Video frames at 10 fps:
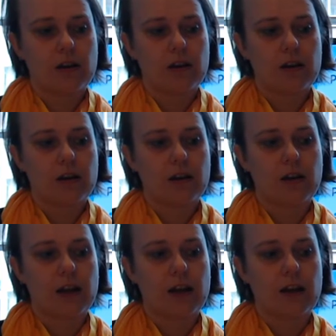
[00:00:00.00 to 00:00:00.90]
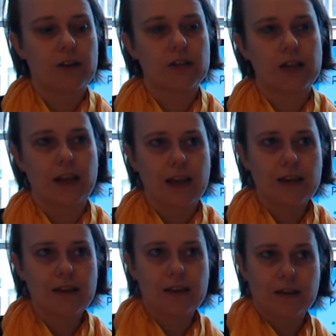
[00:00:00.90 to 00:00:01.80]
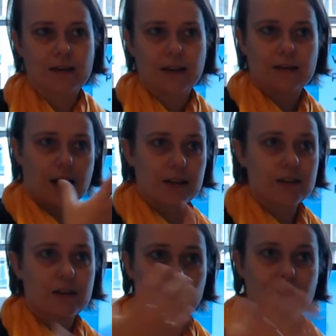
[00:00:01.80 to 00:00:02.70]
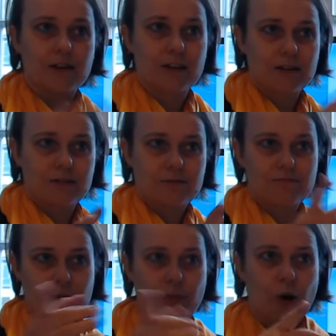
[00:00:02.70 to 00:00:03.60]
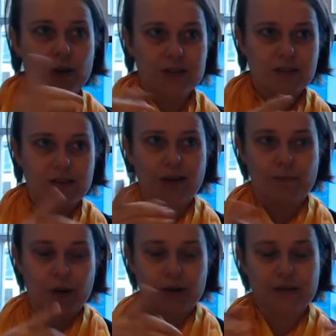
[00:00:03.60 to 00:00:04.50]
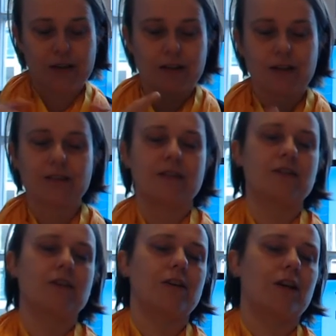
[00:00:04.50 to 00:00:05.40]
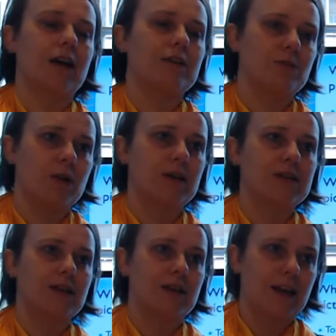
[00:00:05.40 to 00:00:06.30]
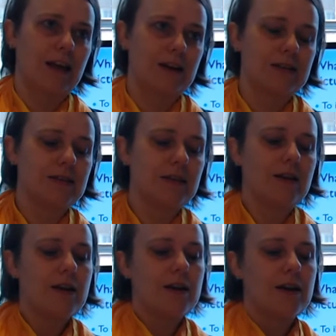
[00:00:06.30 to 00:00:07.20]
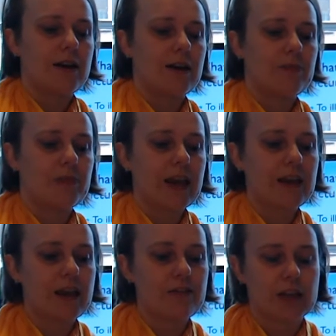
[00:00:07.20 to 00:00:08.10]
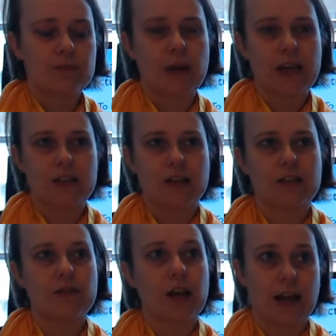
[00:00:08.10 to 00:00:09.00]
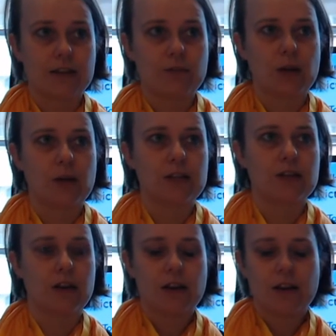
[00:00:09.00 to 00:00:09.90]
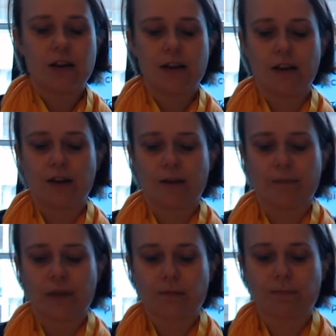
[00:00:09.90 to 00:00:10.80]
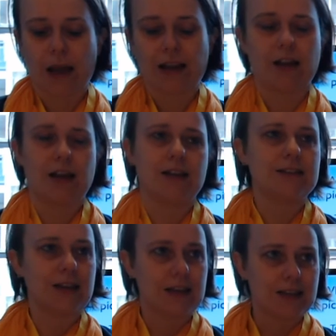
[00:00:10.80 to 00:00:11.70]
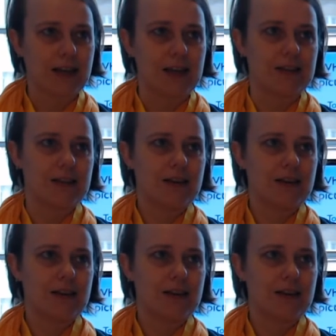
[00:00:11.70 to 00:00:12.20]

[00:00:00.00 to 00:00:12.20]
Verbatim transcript: uh RCE that, that does that, that, points appoints the, the, the, uh, the Rijksmonumenten in the Netherlands, and they gave us pictures of the Rijksmonumenten um, back in the 60s,